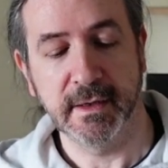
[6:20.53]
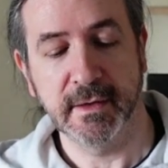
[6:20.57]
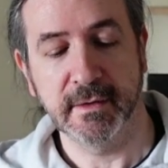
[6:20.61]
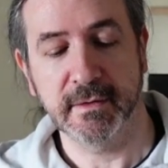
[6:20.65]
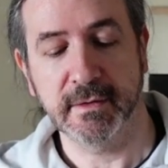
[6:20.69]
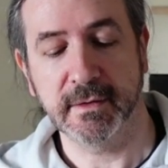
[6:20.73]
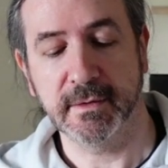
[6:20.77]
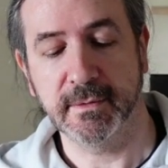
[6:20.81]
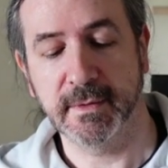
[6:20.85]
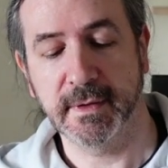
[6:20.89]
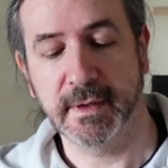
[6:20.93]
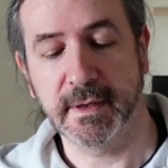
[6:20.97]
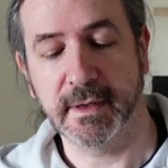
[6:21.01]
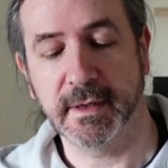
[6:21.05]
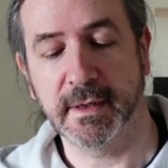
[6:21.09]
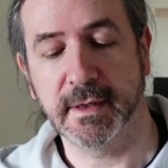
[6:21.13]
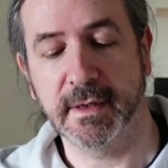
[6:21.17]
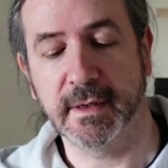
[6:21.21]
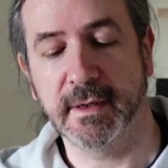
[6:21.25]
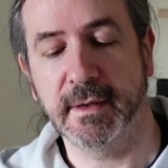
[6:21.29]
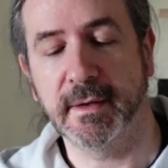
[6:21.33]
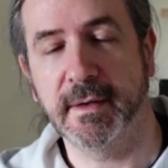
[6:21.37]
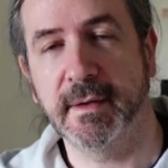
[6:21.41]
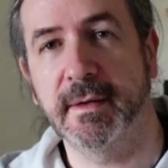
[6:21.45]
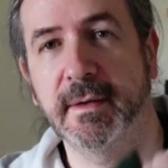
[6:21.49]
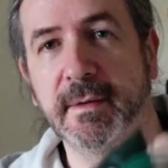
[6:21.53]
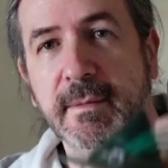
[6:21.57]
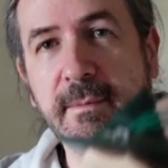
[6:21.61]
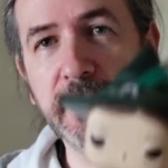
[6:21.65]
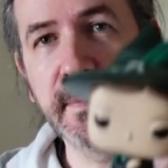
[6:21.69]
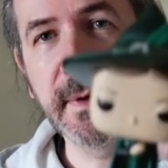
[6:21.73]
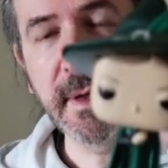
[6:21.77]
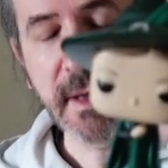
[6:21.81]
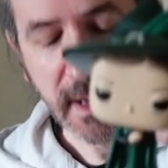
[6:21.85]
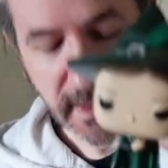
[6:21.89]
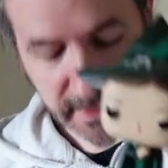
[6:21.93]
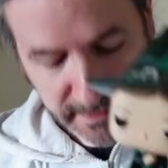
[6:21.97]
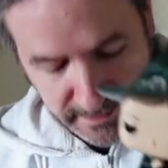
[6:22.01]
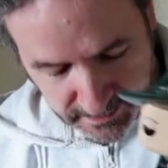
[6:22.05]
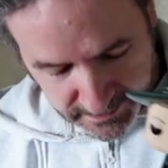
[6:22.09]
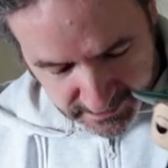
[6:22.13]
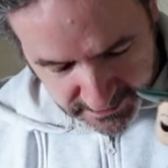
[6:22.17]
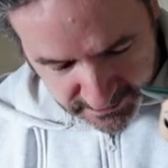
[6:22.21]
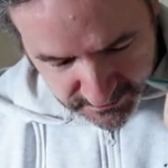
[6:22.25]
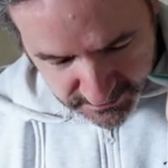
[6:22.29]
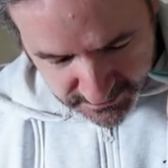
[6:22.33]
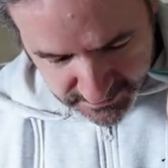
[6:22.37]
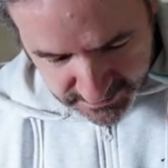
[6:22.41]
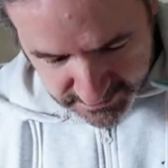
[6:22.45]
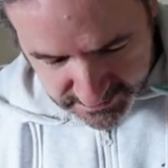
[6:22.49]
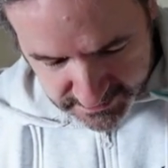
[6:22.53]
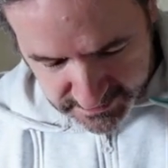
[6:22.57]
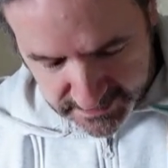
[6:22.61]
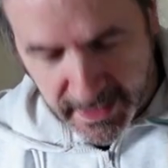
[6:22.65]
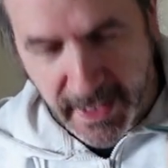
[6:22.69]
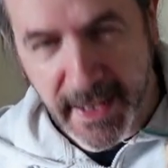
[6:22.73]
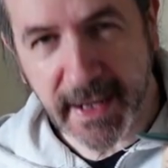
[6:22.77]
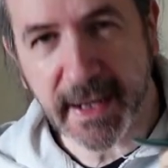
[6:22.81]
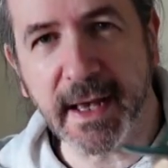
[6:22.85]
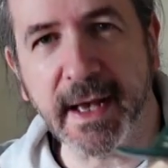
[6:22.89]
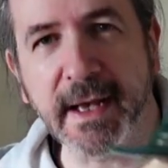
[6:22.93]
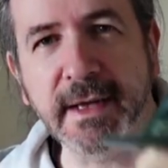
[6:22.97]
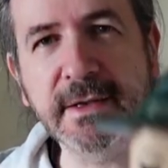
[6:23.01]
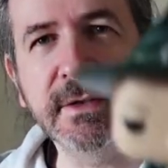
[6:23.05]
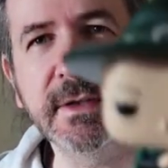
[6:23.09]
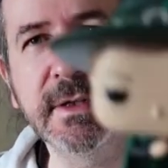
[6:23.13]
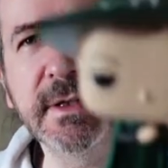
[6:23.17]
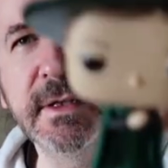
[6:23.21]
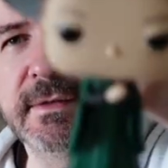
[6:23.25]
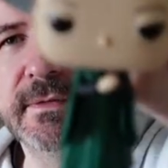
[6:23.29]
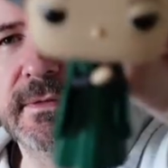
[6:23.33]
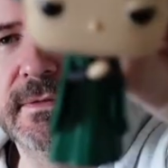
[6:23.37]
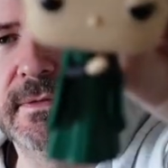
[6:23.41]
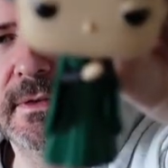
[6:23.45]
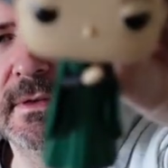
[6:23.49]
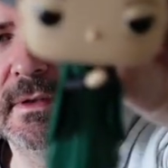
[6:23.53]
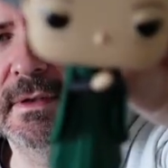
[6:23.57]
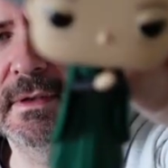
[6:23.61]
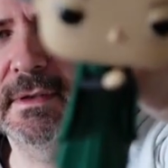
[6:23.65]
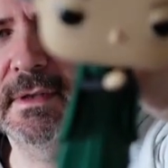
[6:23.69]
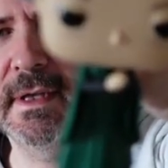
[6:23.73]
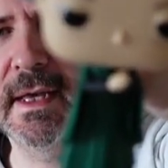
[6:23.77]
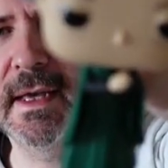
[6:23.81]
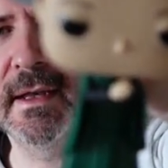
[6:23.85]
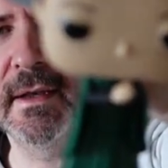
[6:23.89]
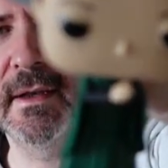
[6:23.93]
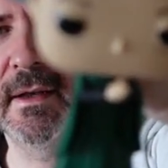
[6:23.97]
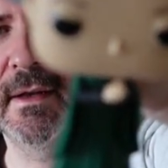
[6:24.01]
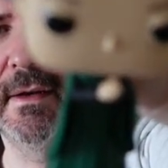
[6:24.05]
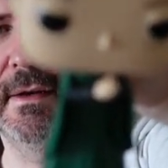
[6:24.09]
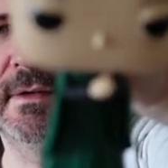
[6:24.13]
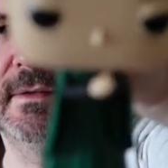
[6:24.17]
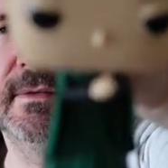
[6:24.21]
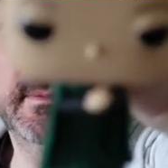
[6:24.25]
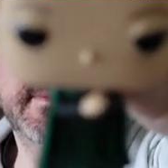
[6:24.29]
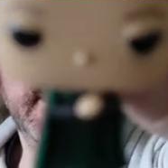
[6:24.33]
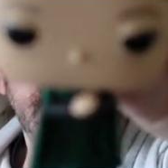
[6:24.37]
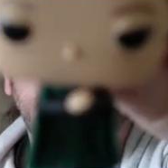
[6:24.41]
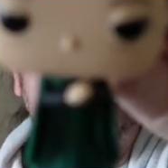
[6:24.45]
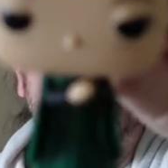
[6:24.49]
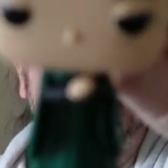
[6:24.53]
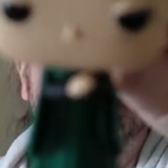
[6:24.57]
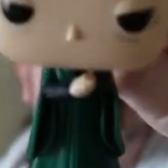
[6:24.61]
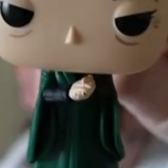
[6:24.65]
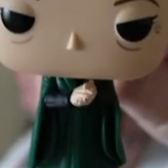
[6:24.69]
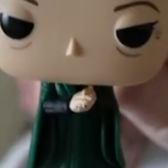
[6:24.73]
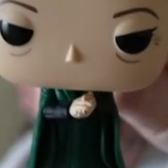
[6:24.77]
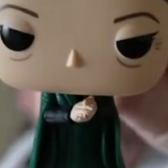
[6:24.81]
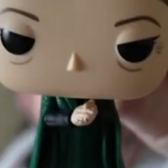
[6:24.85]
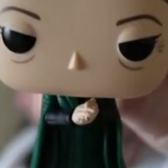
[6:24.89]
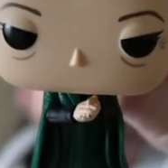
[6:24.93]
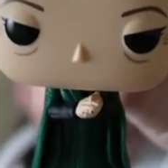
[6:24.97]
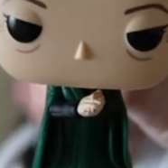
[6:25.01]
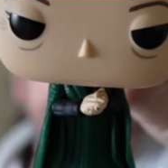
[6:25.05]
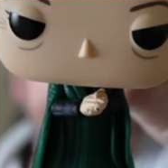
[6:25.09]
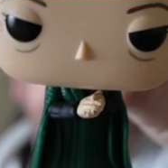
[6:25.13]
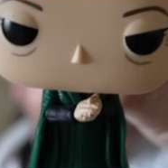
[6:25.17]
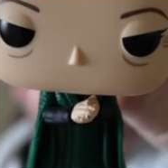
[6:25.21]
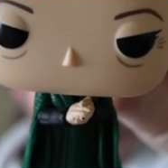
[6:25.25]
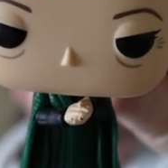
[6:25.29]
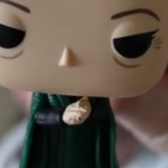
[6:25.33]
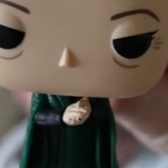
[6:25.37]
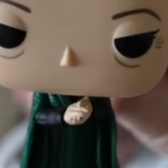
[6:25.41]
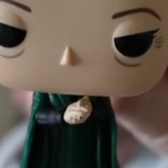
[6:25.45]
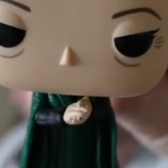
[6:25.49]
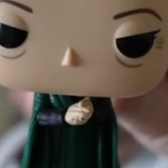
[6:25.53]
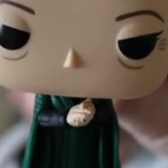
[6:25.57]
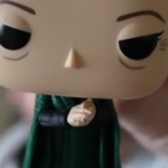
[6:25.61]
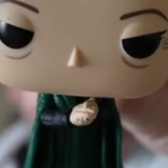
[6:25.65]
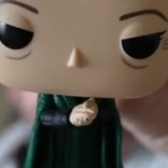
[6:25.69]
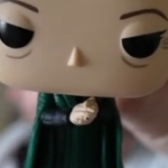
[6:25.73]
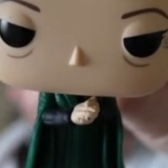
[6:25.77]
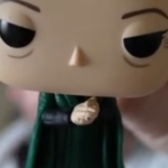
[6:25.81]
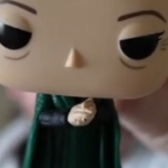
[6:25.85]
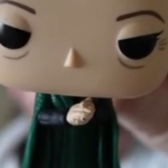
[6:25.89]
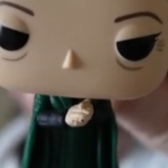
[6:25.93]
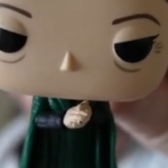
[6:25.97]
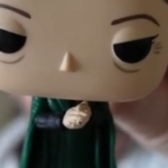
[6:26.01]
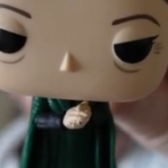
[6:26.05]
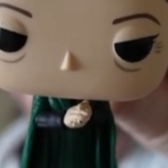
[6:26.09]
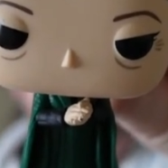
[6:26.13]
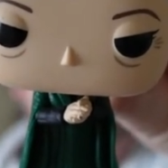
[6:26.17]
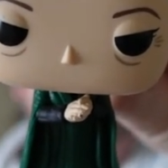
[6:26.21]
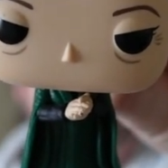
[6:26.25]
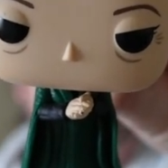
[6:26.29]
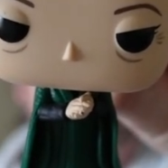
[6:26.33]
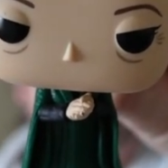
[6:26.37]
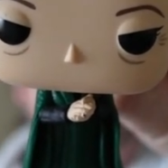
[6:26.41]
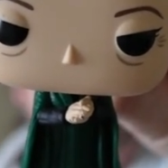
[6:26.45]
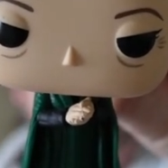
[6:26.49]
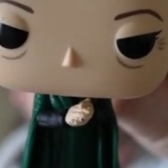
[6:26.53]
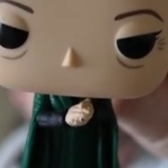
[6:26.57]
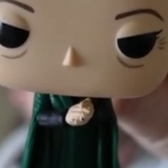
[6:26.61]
So we got, I think this was a set actually, a full set of pops, the Yule Ball.